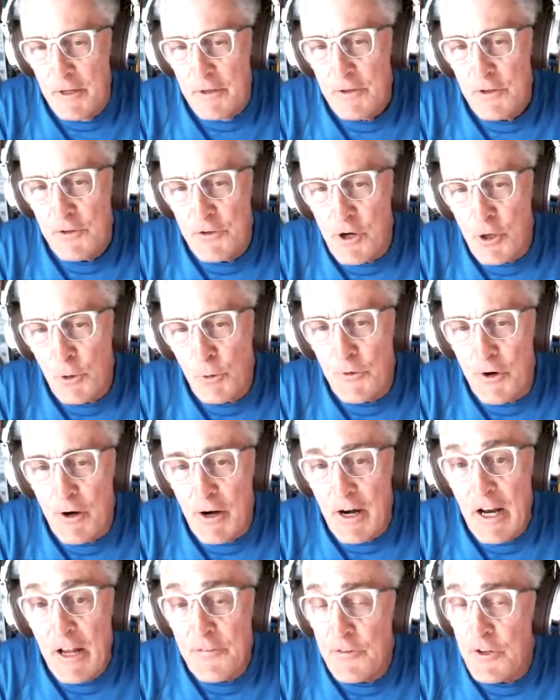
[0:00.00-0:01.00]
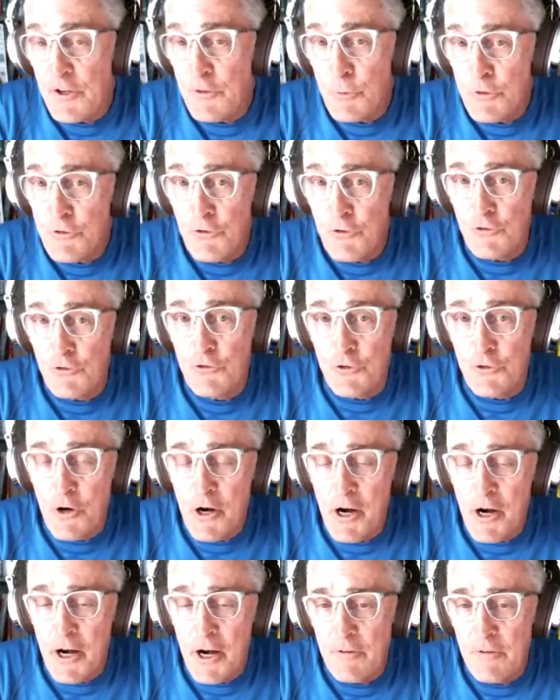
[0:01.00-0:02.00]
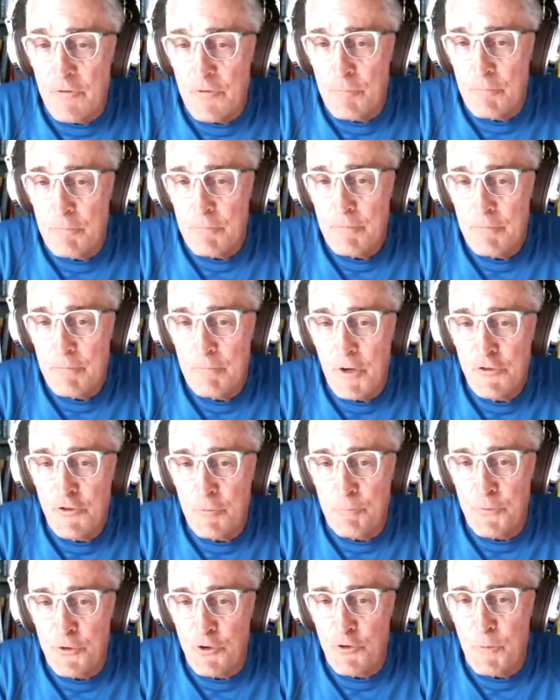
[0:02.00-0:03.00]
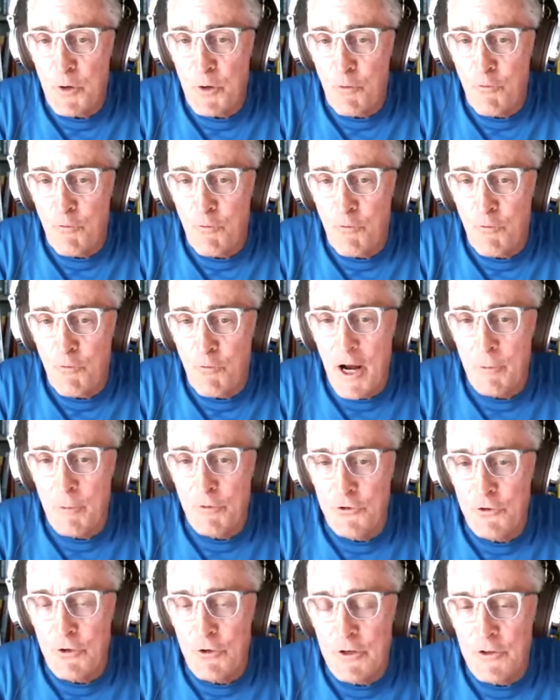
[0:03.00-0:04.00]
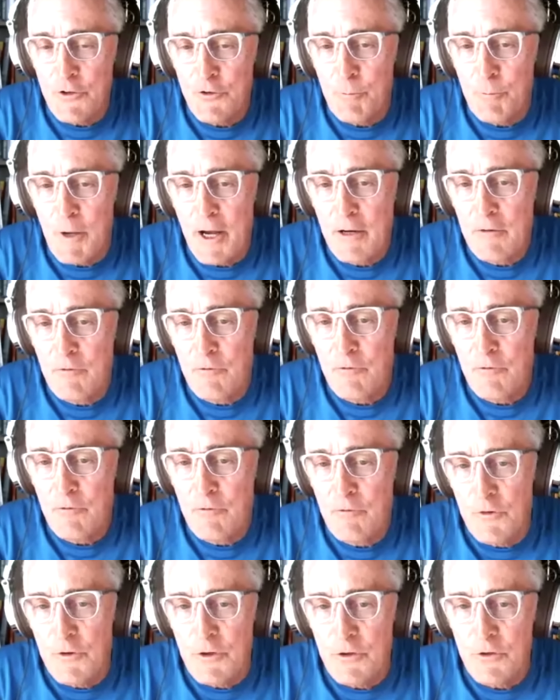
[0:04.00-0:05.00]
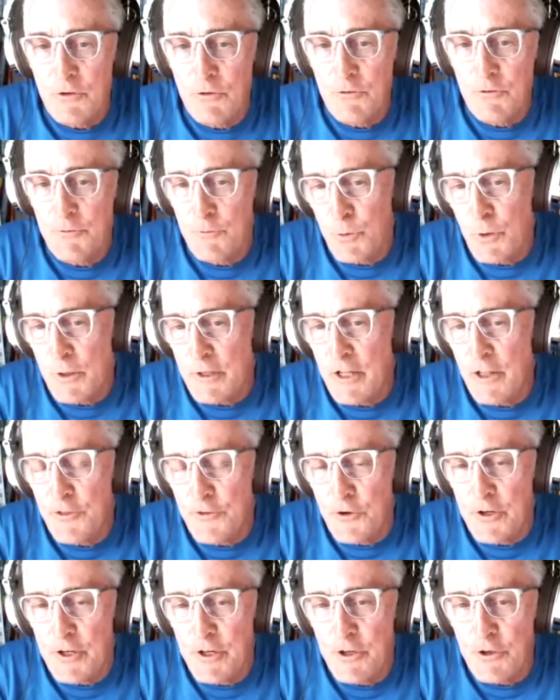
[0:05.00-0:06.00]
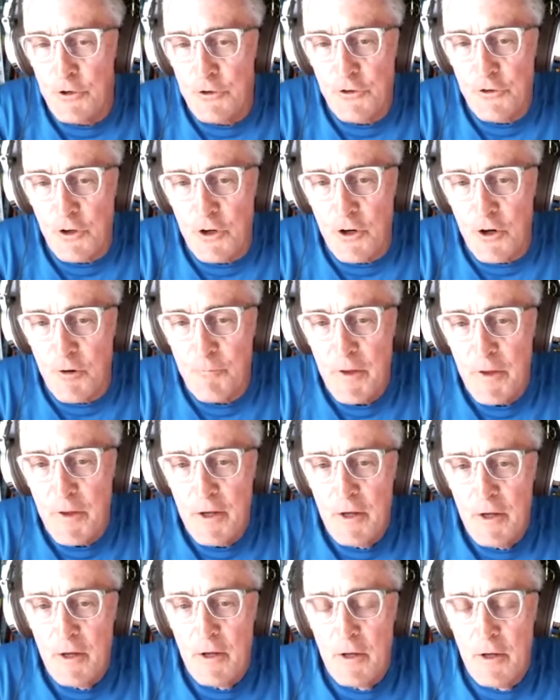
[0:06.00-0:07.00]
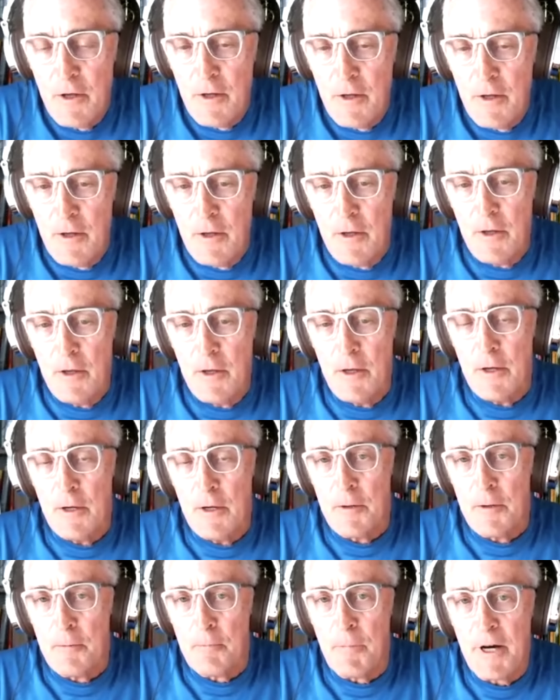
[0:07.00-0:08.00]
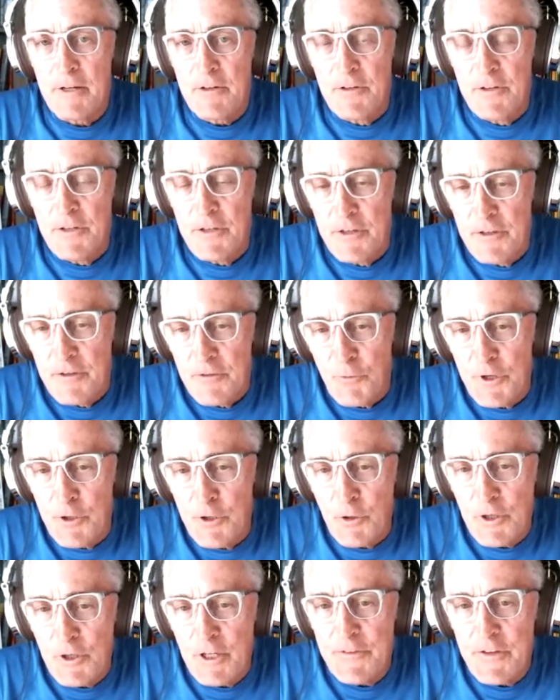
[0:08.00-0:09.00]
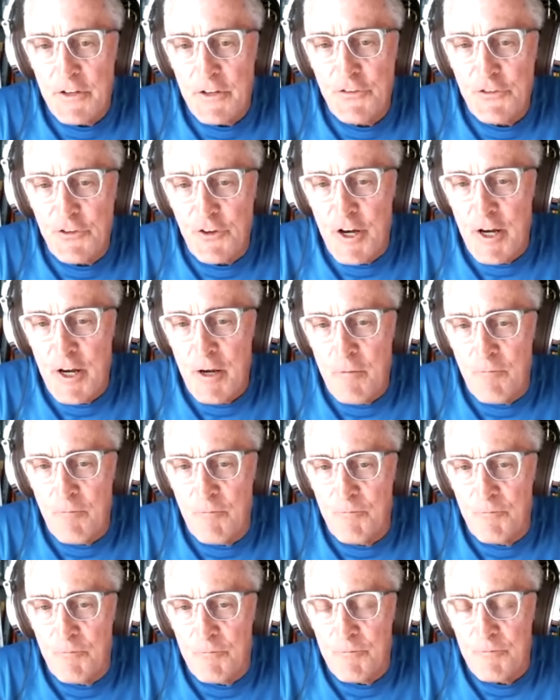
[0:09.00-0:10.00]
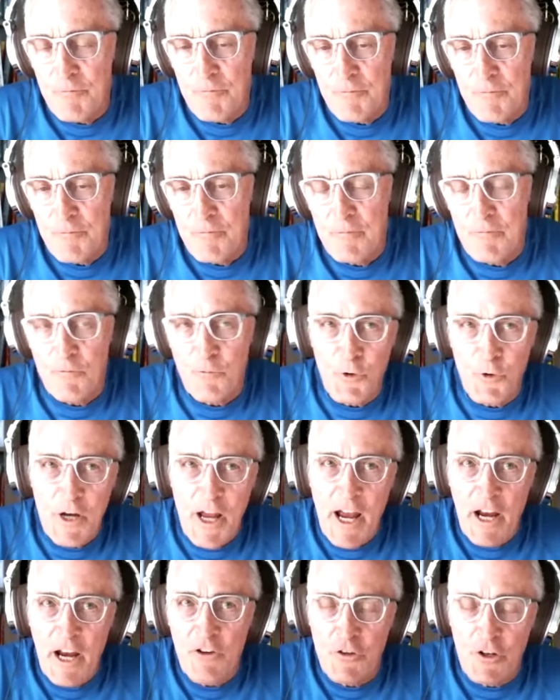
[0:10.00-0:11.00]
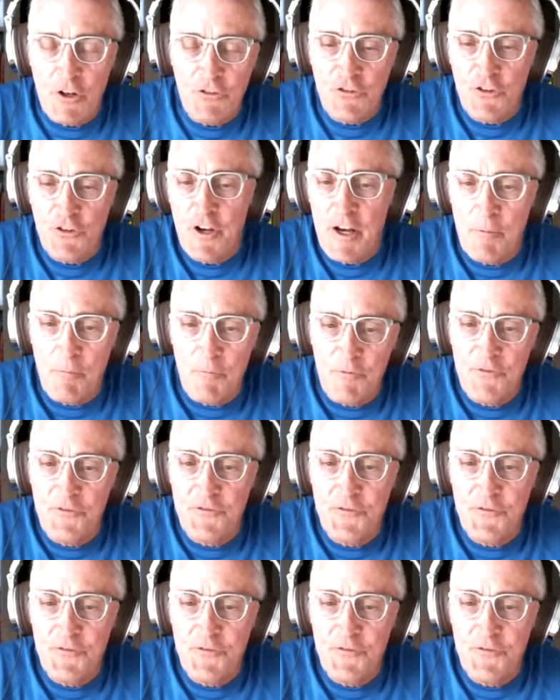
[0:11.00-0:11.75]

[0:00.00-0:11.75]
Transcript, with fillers: talk with our athletes, which is great much improvement over when I was doing this back, you know, 20, 30 years ago. But we don't get that same reaction, the same